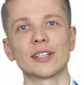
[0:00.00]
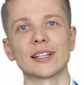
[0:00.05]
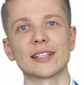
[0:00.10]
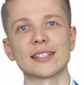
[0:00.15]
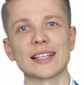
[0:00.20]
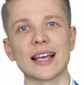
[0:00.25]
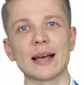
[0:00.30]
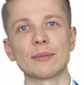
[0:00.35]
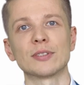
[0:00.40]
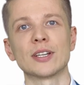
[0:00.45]

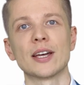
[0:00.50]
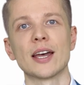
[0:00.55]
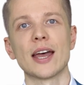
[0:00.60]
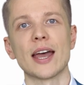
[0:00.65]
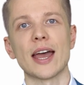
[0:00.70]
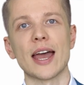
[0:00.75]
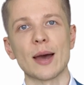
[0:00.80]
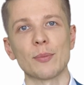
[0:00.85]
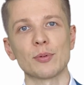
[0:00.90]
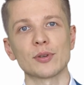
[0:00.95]
accept
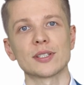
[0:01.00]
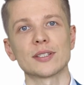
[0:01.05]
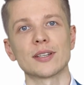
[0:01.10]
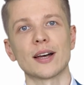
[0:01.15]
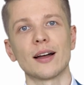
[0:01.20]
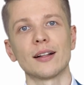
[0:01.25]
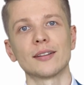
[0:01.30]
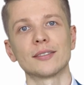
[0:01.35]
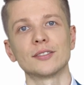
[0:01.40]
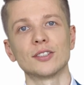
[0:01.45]

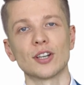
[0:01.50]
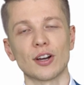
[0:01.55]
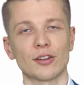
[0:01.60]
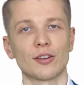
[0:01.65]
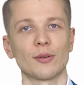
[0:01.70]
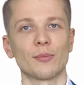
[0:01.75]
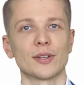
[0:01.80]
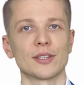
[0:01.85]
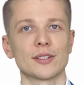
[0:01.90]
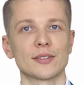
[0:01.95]
apostille
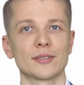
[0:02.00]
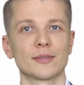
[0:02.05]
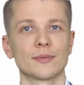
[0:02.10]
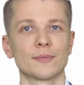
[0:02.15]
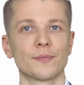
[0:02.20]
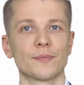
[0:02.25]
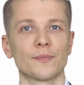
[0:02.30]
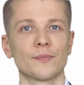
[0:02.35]
documents.